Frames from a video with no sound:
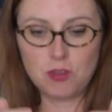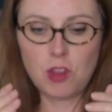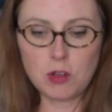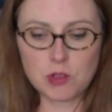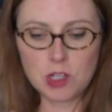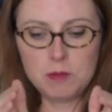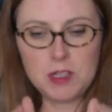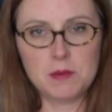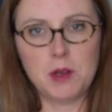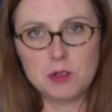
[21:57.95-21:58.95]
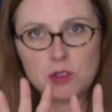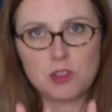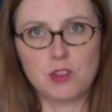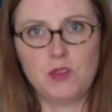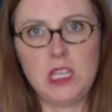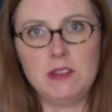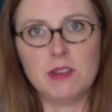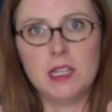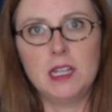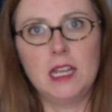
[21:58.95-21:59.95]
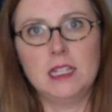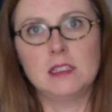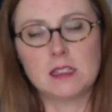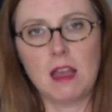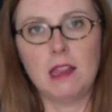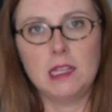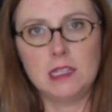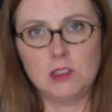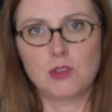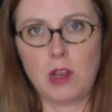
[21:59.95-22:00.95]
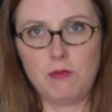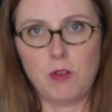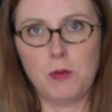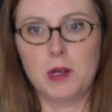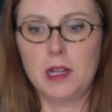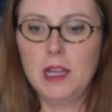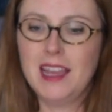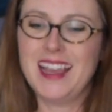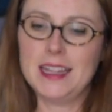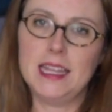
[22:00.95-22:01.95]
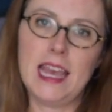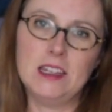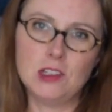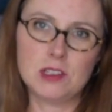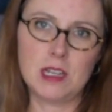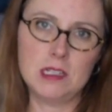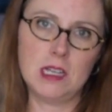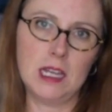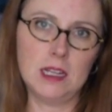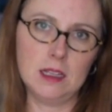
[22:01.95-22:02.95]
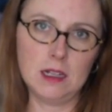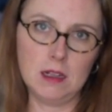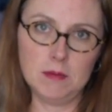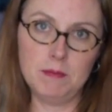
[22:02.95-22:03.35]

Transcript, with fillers: Those are going to be the most sort of even and solid and straightforward, and the edges tend to get a little